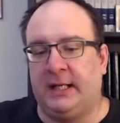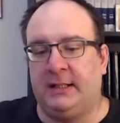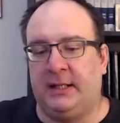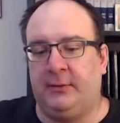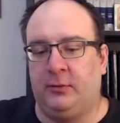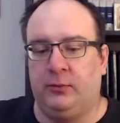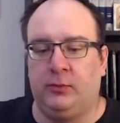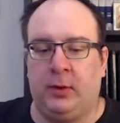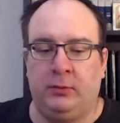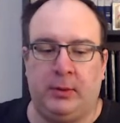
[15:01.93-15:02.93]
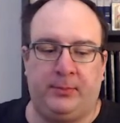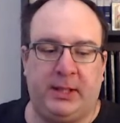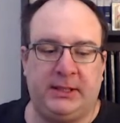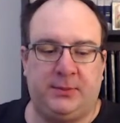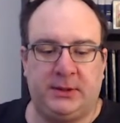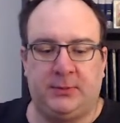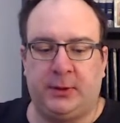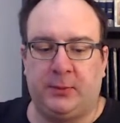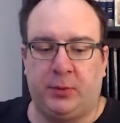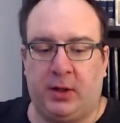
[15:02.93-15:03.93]
getting any replacements, but
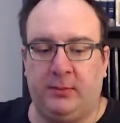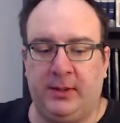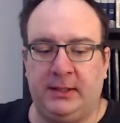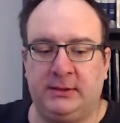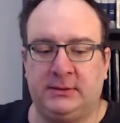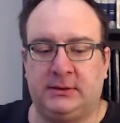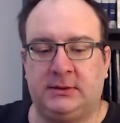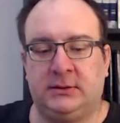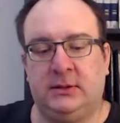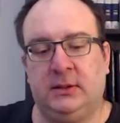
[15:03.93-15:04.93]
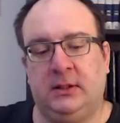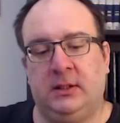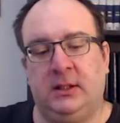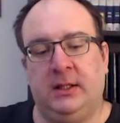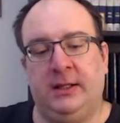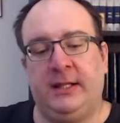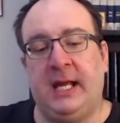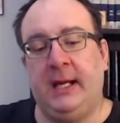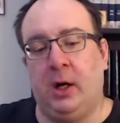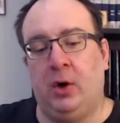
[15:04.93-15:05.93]
the problem is
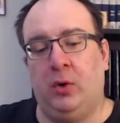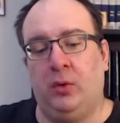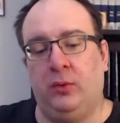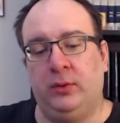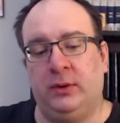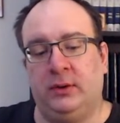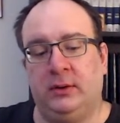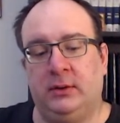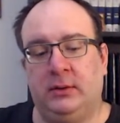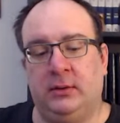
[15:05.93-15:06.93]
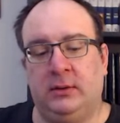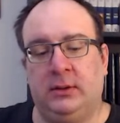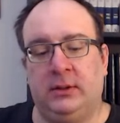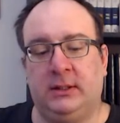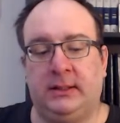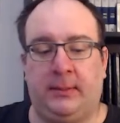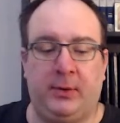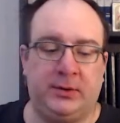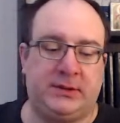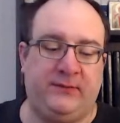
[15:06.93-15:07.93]
they own the
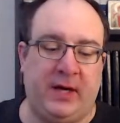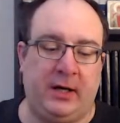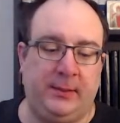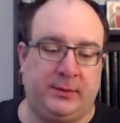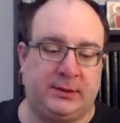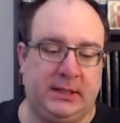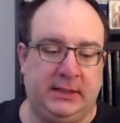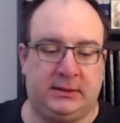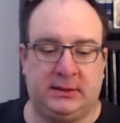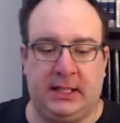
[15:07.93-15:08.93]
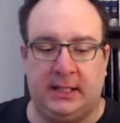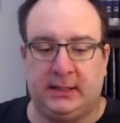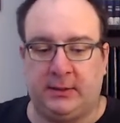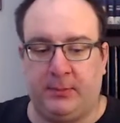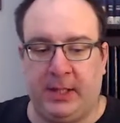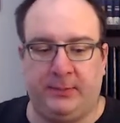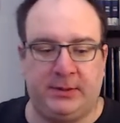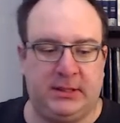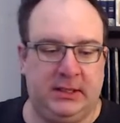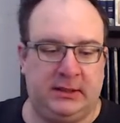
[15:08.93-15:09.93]
most valuable seats. They got the
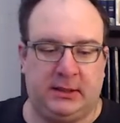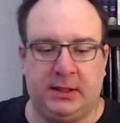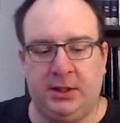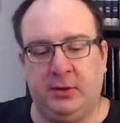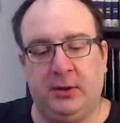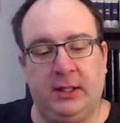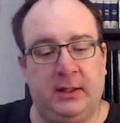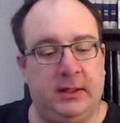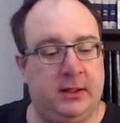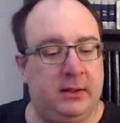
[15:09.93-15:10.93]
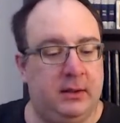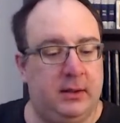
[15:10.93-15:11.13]
papacy, the curia,